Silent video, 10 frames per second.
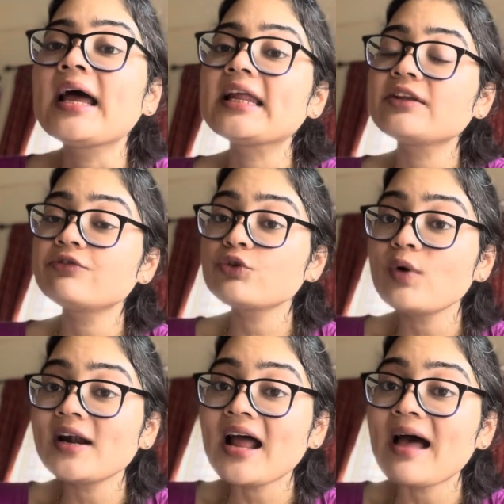and if you
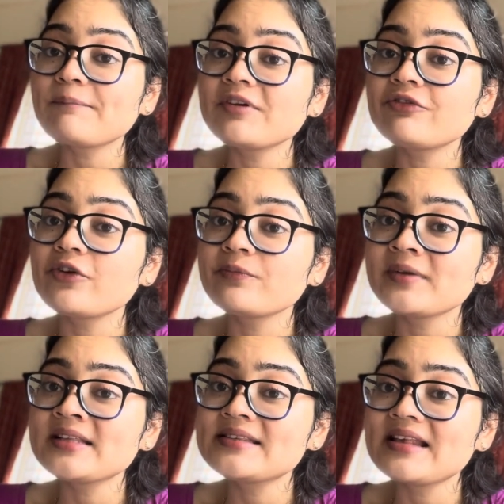are happy from
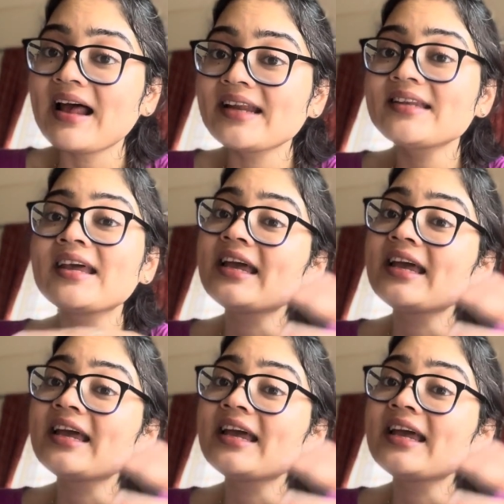inside,